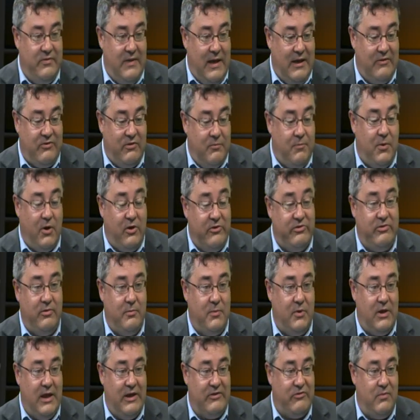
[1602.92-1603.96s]
that's a
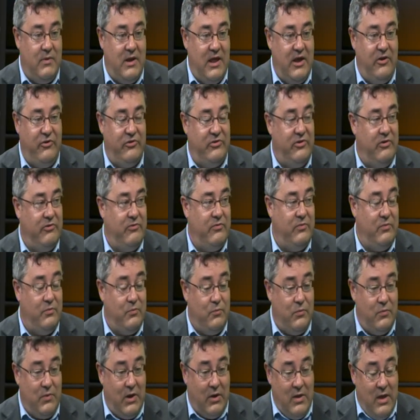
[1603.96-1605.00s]
possible explanation as
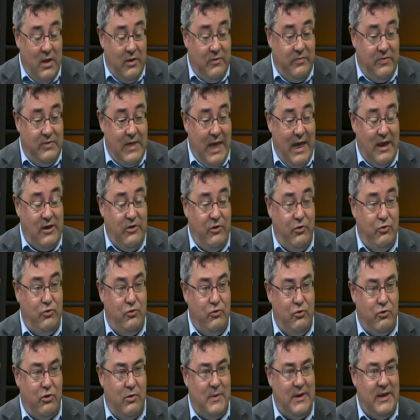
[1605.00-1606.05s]
well. That you'd
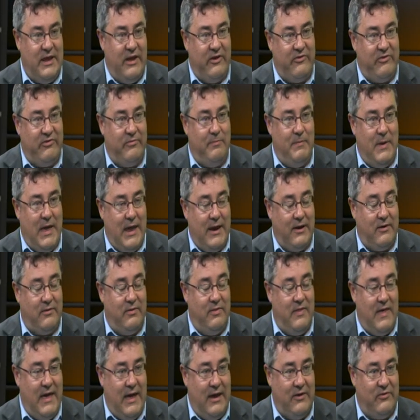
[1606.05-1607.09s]
normally expect
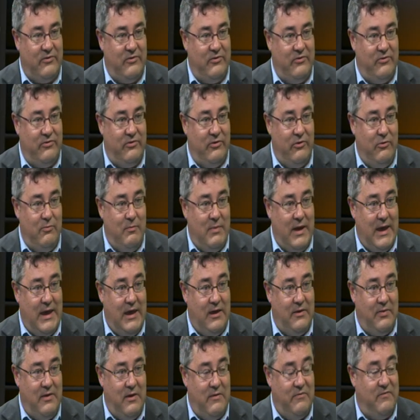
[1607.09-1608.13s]
that to
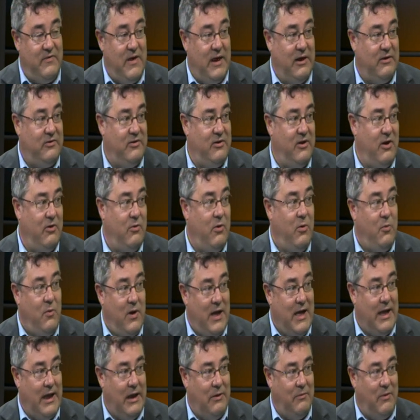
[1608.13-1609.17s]
make the effect go
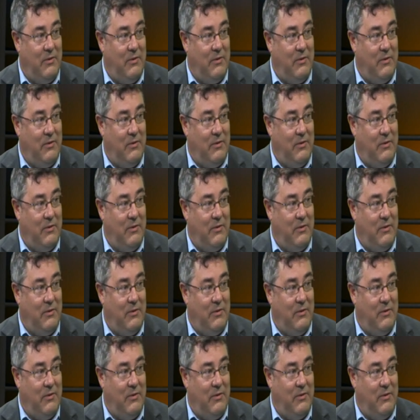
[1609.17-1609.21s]
away